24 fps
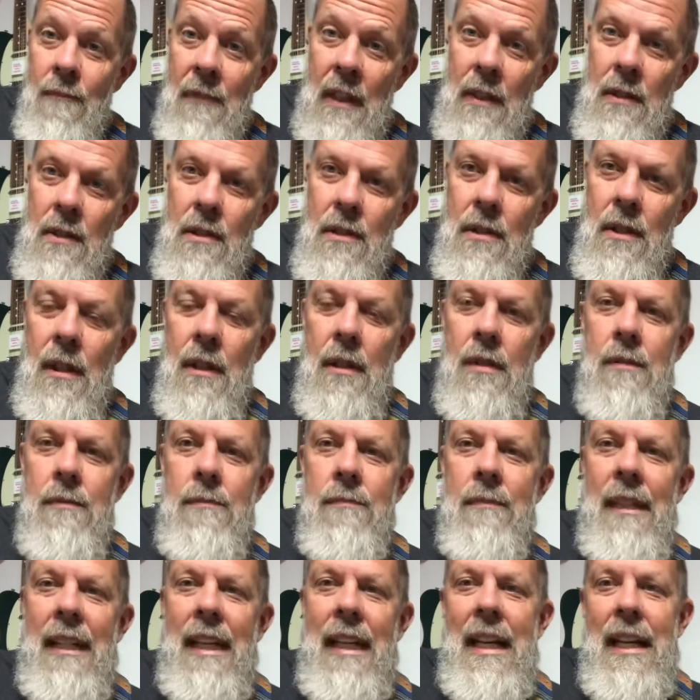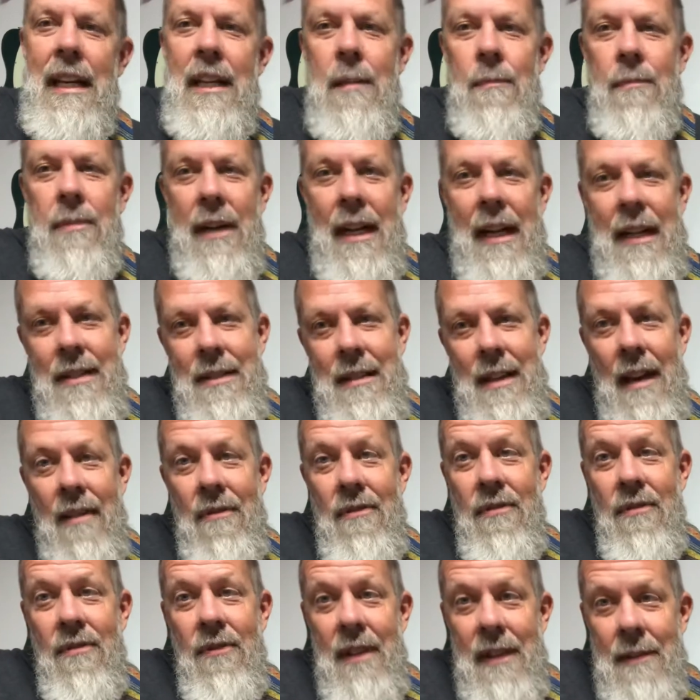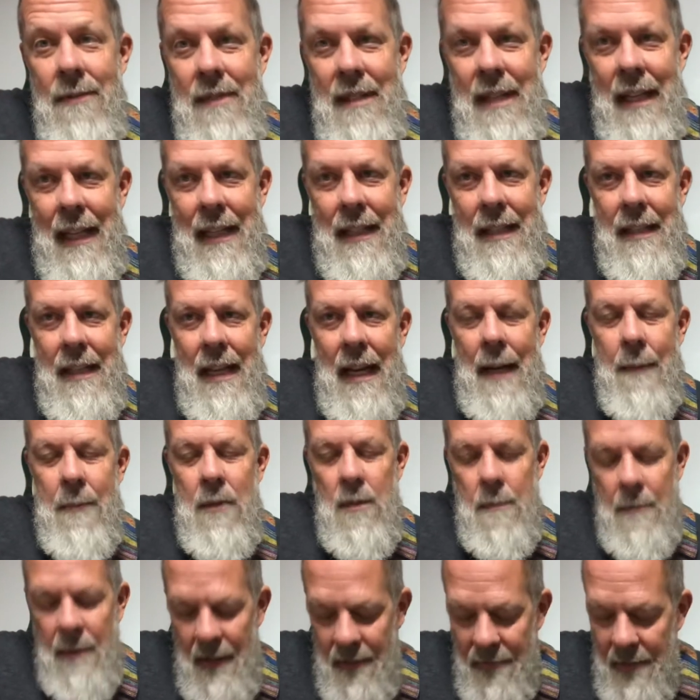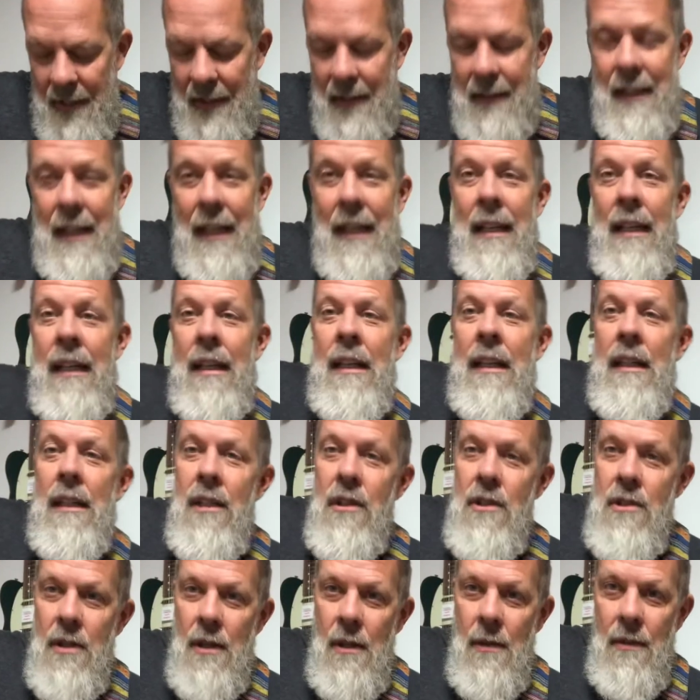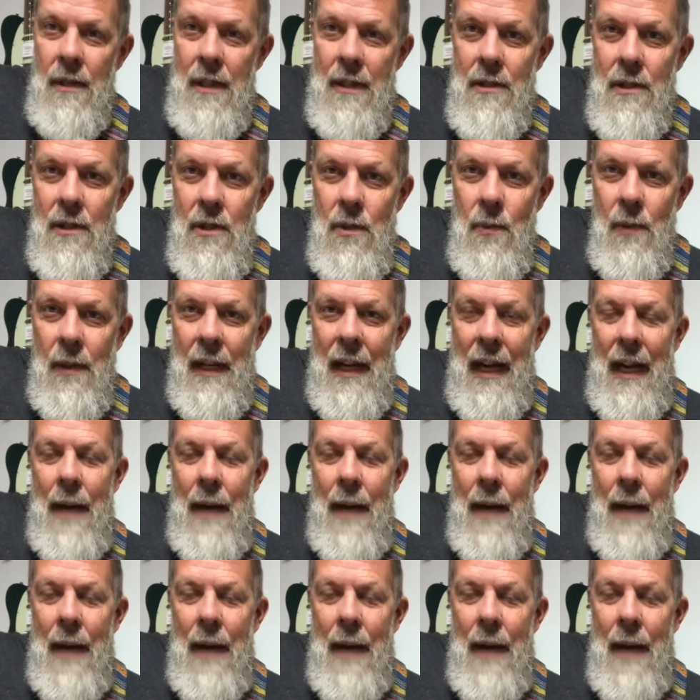So I need to practice that 15 times perfectly. So this is what I